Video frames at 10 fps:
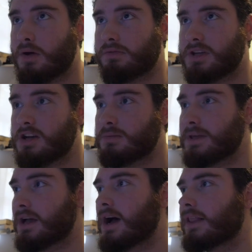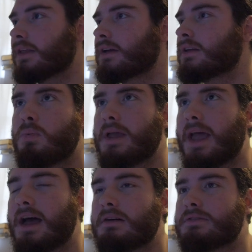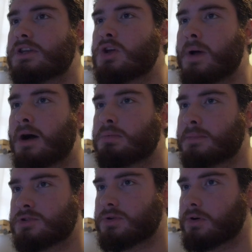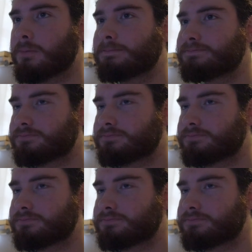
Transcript: over here being highlighted. We have the new album intro